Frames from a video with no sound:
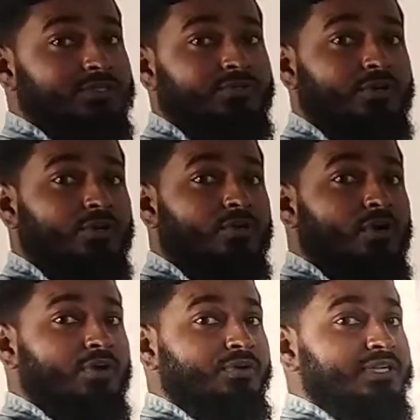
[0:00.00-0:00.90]
video,
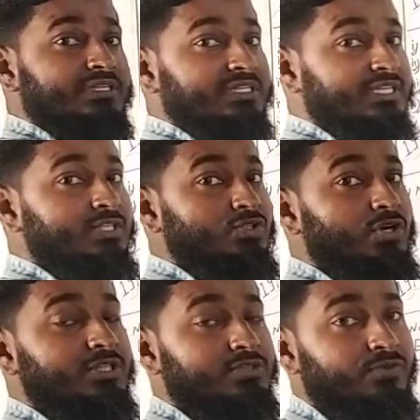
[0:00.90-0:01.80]
or you can
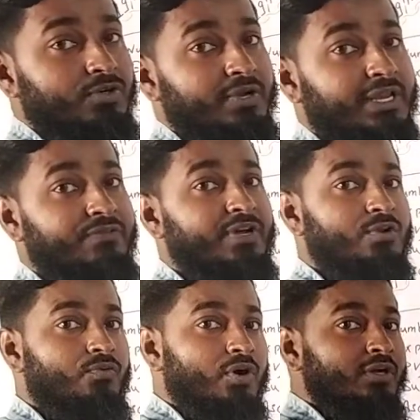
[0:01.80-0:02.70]
screenshot this video anywhere
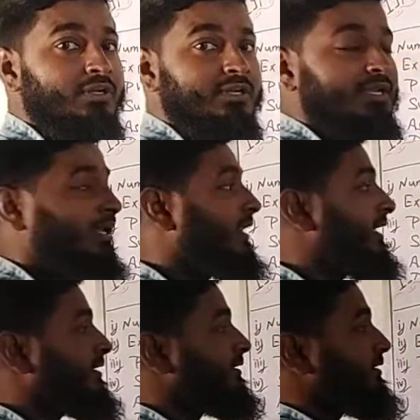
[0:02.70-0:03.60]
you want.
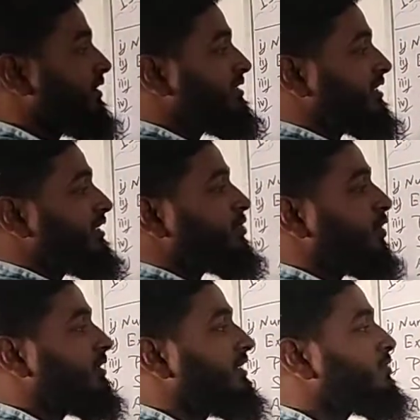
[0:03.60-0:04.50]
Like you can
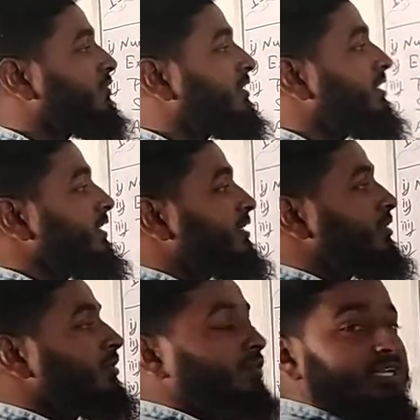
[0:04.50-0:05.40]
screenshot this one.
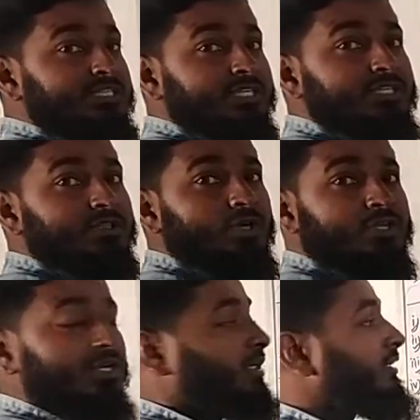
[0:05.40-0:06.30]
You can screenshot
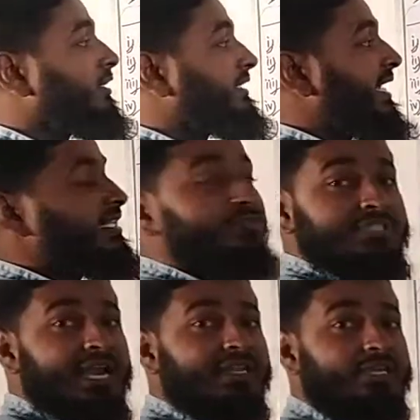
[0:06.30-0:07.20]
the tallies
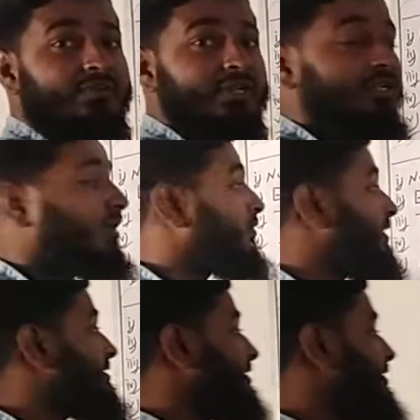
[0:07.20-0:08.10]
which I had given. You
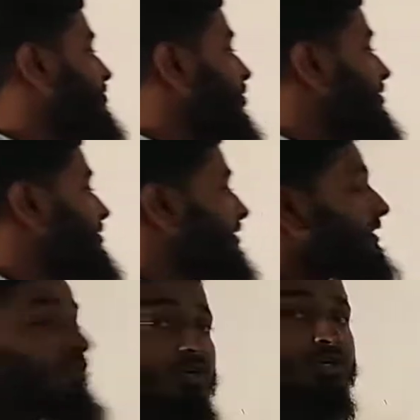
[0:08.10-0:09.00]
can
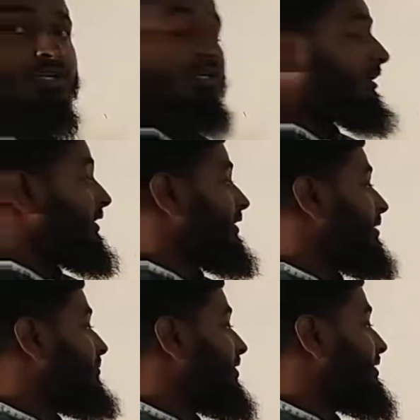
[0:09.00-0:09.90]
screenshot the
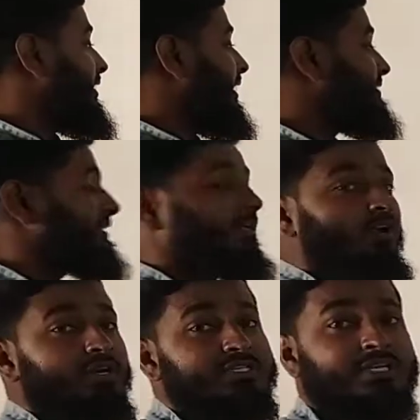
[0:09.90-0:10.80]
number ascending
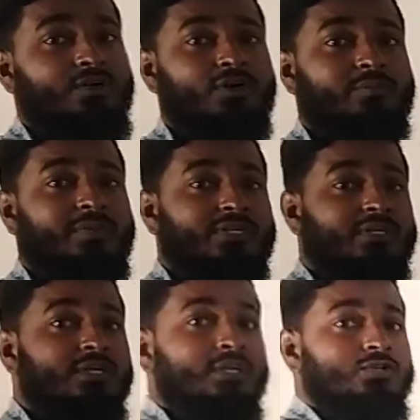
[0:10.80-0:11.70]
order, descending order
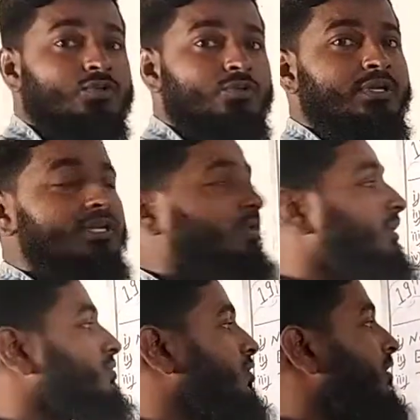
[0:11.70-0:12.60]
method. So you
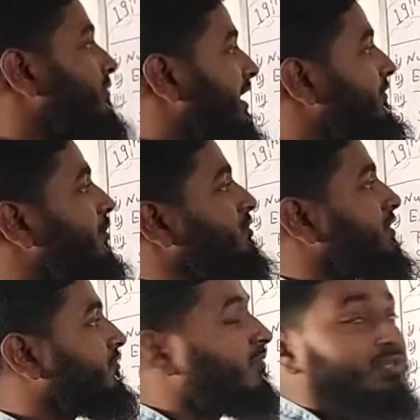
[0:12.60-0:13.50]
can solve every
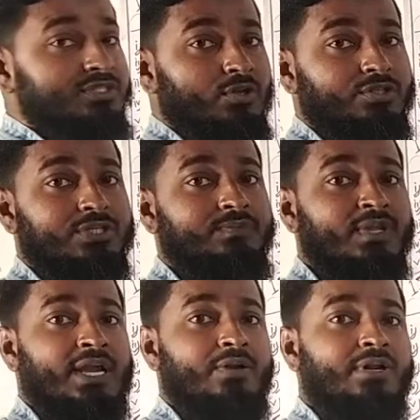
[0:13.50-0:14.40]
question from this logic,
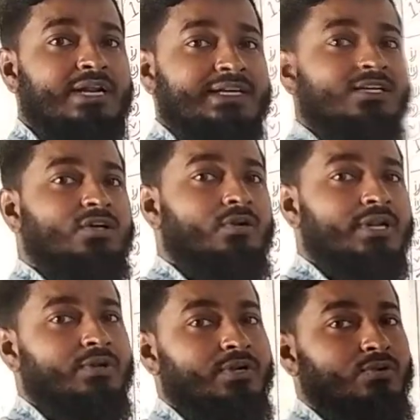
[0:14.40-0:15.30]
and you can write it down
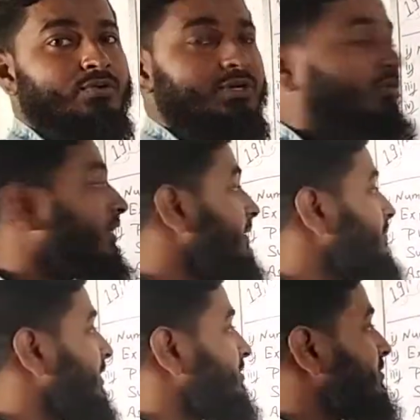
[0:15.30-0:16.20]
and you can do it. Okay.
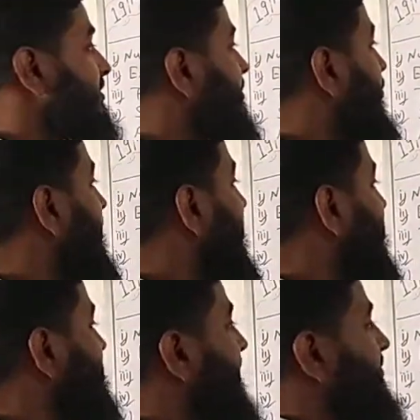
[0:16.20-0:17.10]
So this is the whole
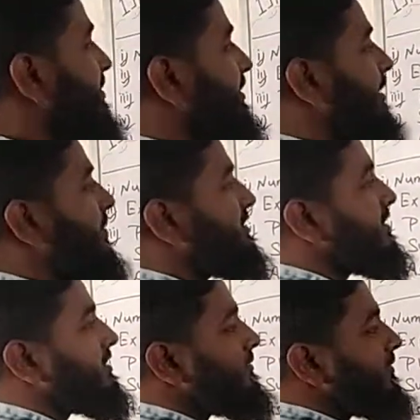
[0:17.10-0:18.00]
class after number
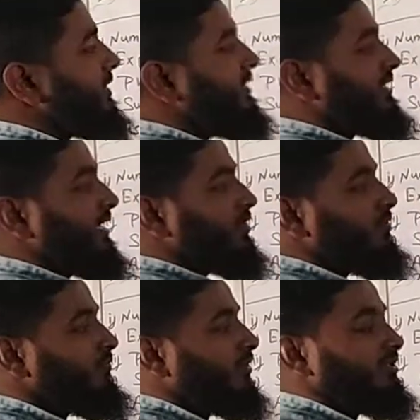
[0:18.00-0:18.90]
system. Thank
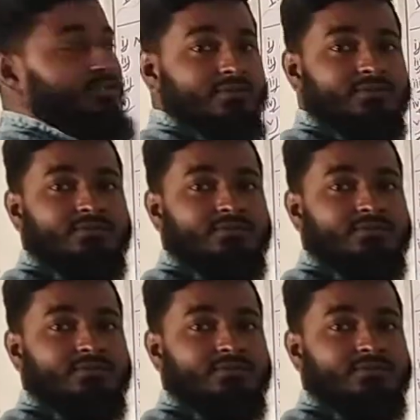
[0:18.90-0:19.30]
you for the